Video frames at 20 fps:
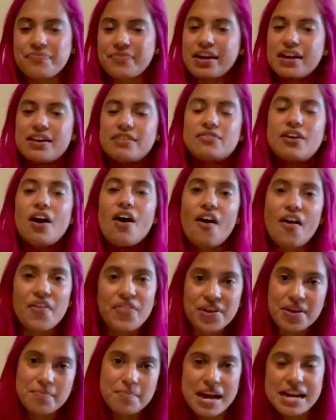of all
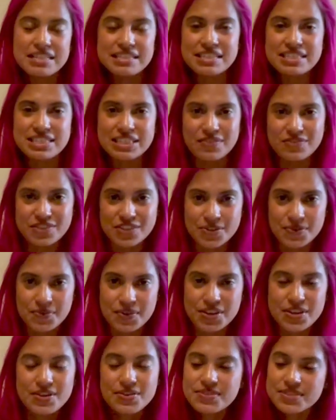the amazing stuff to do in
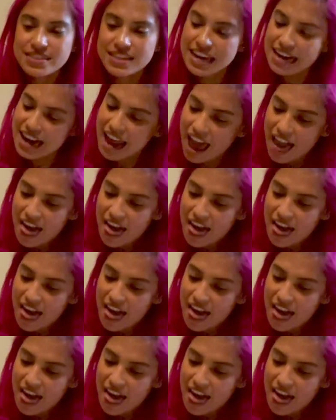Houston.